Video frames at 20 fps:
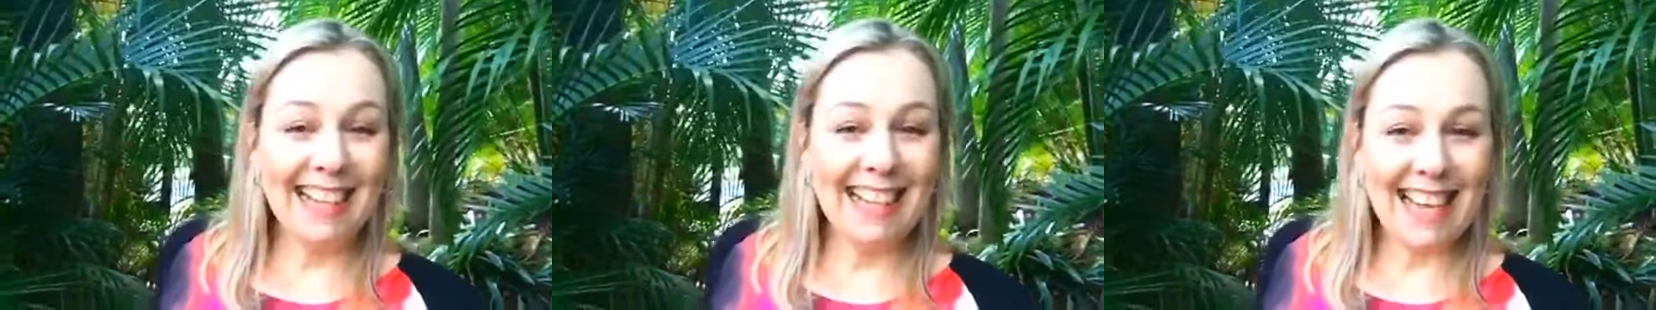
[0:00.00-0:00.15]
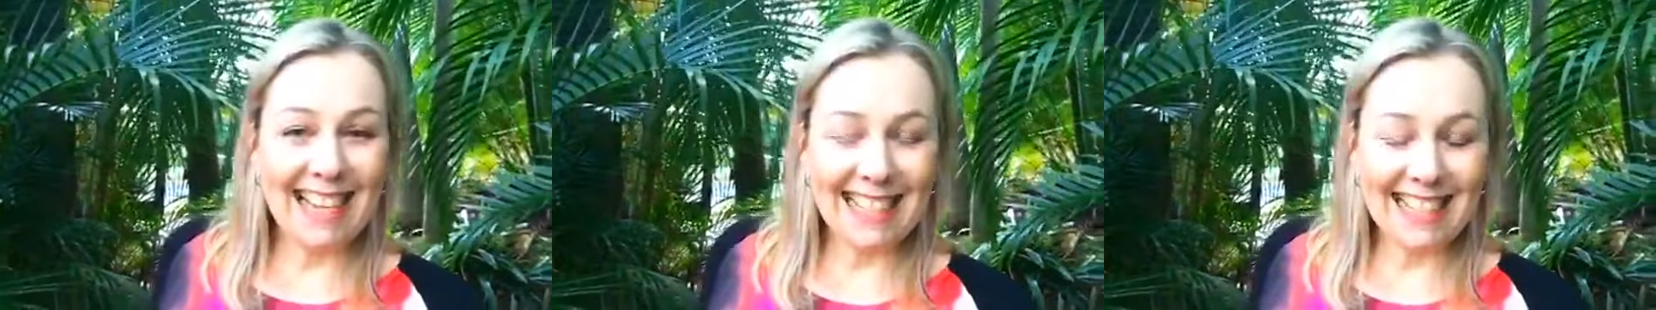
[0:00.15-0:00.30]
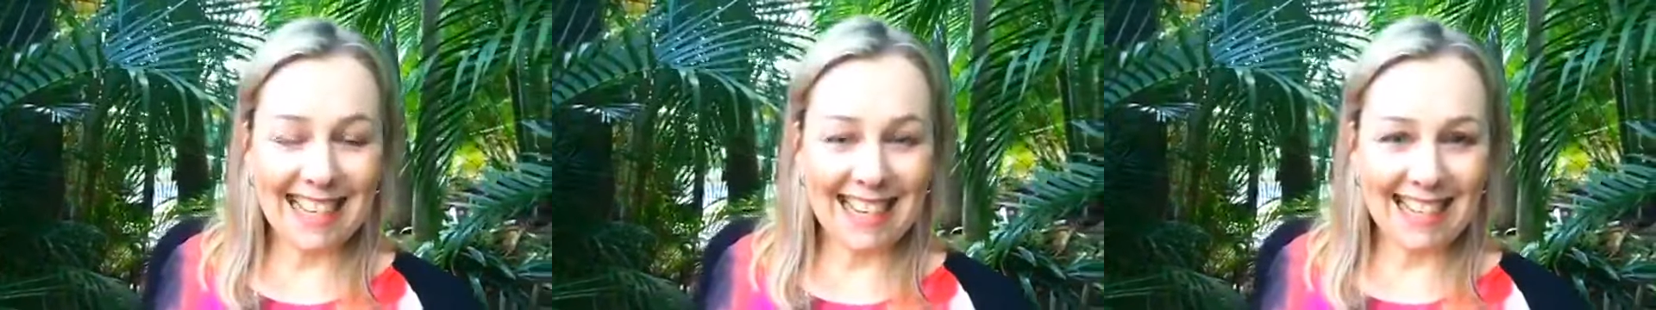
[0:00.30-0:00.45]

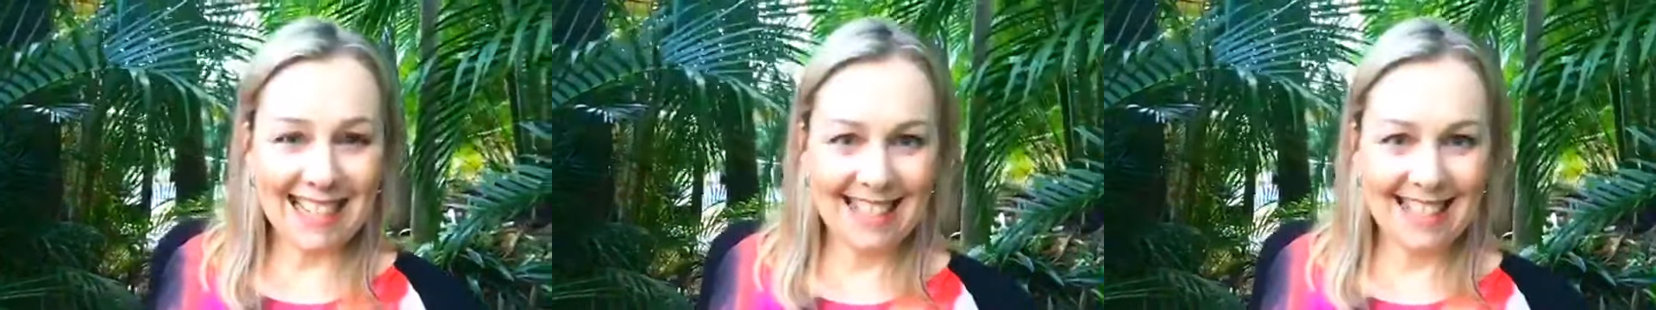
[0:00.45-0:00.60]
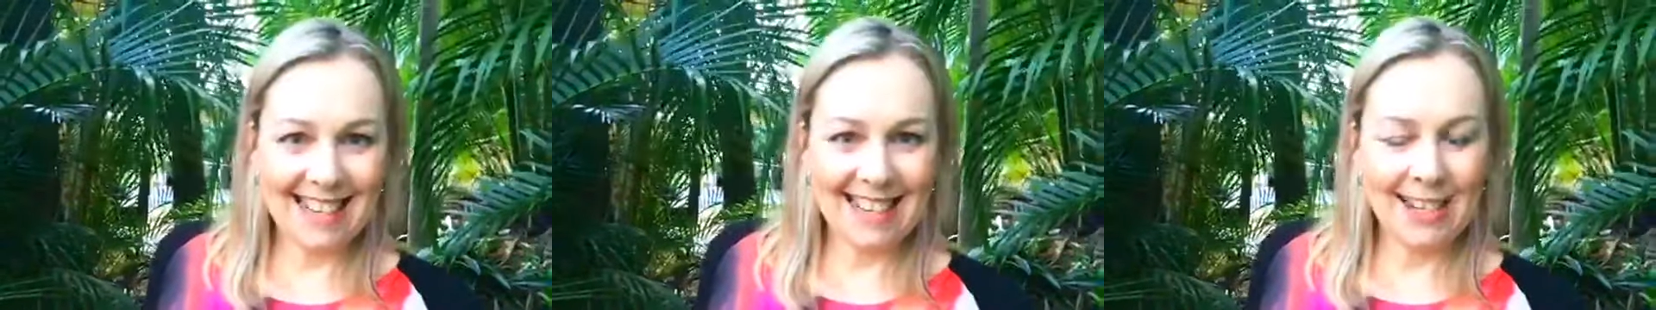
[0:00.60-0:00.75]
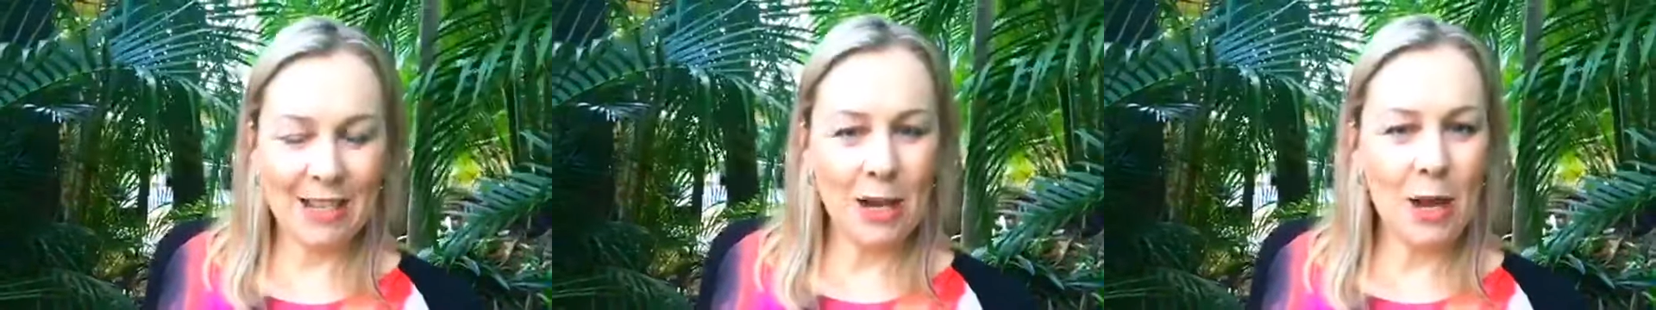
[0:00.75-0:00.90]
Get It
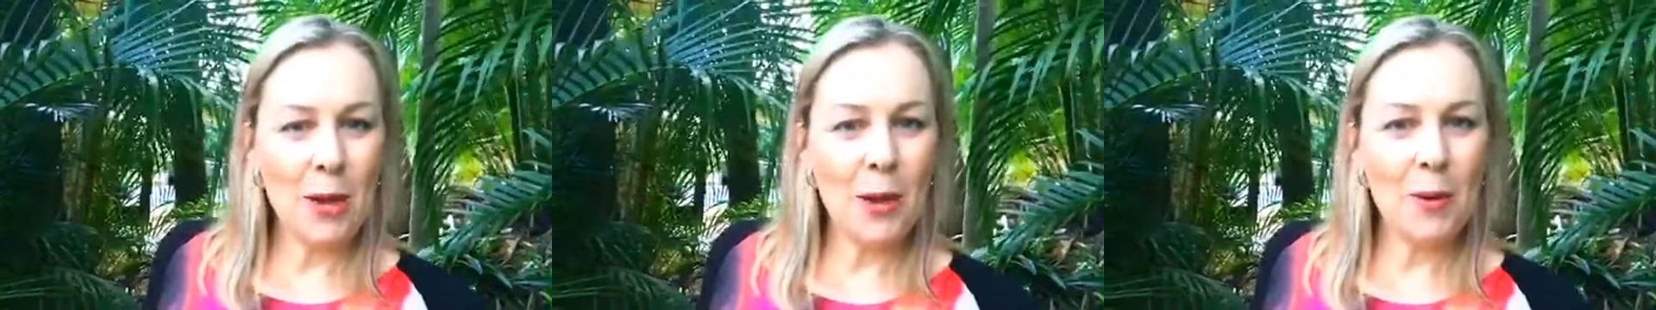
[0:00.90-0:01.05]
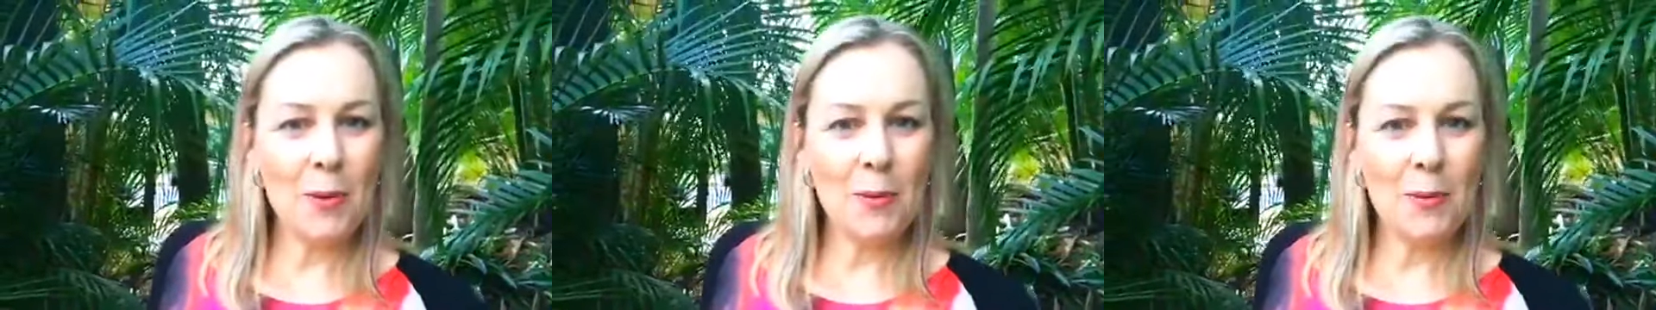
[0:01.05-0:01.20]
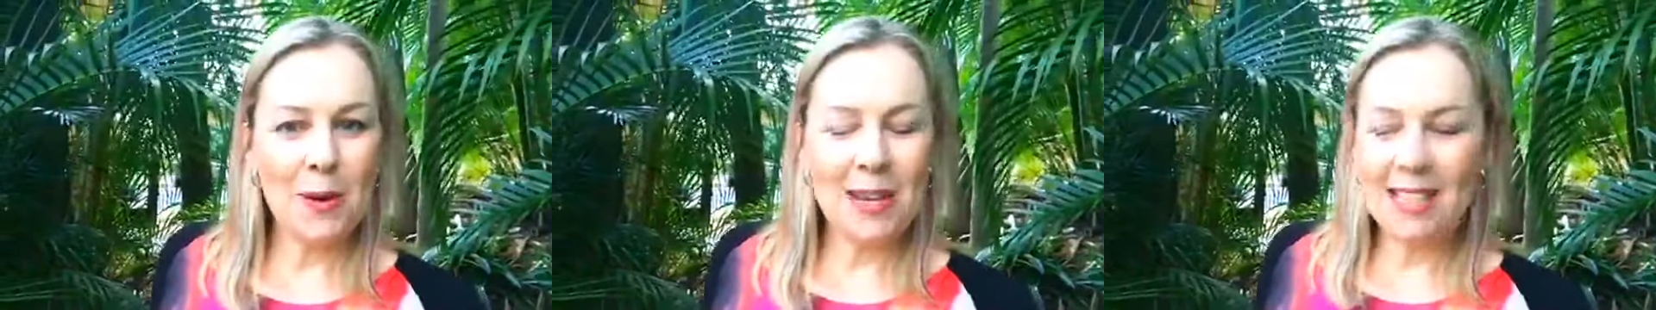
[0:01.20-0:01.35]
Done
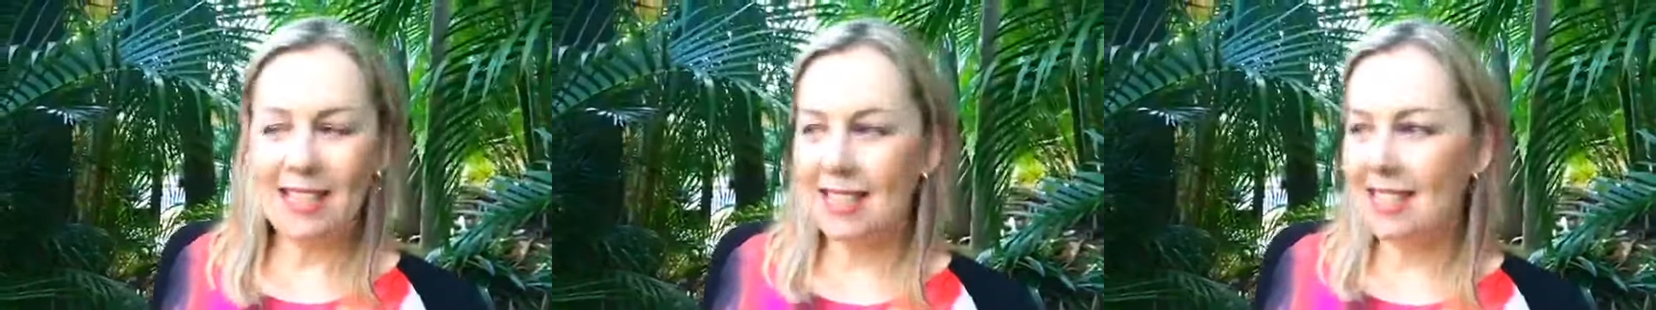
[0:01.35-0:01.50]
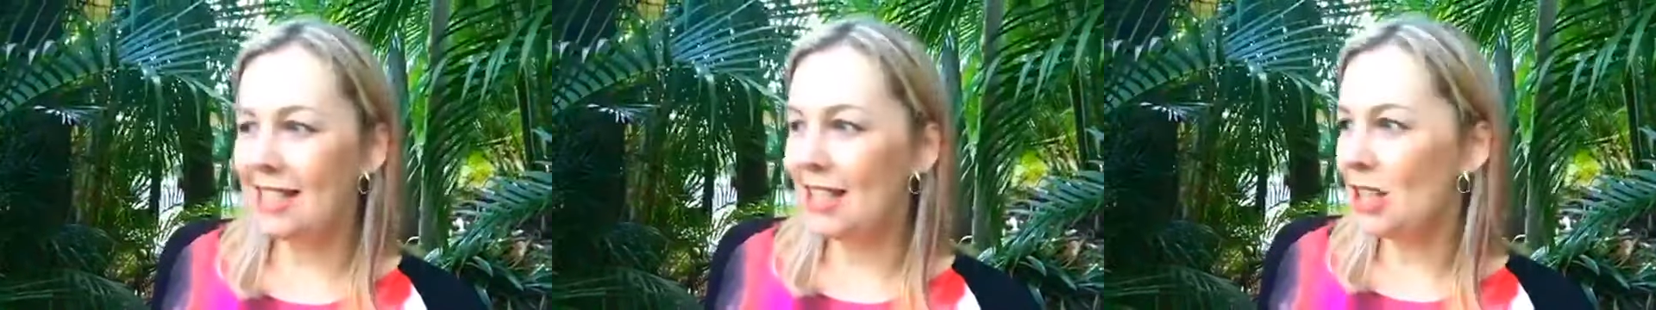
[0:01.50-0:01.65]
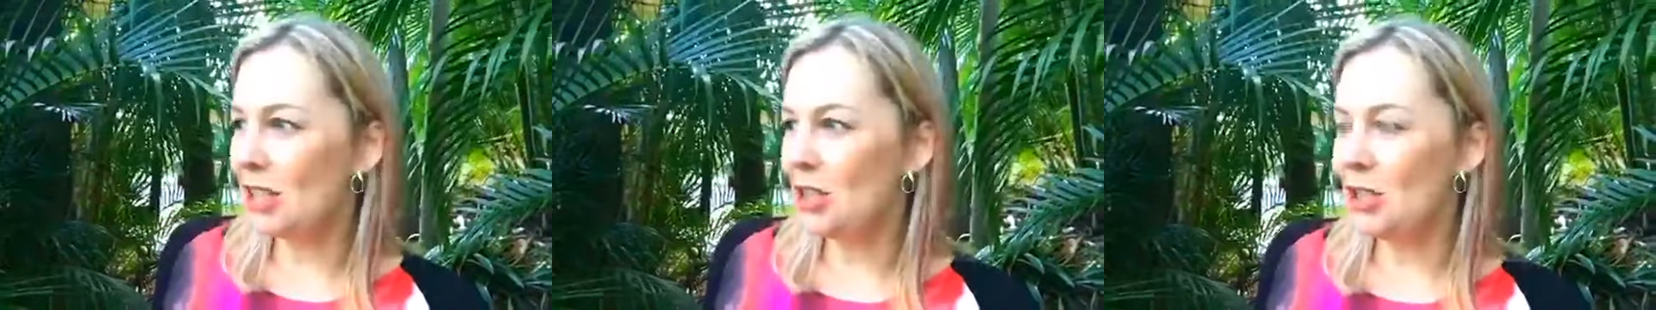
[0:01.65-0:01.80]

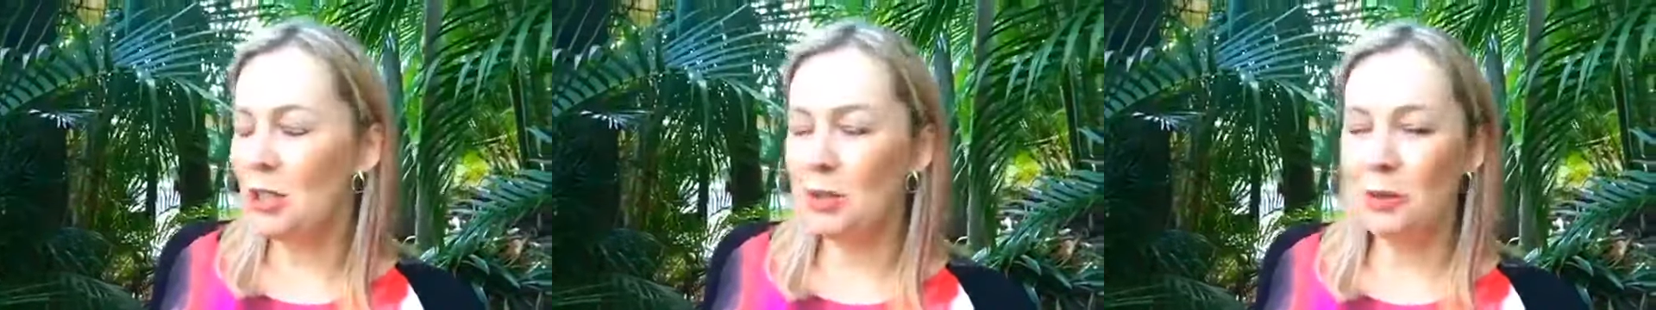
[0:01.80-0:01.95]
residential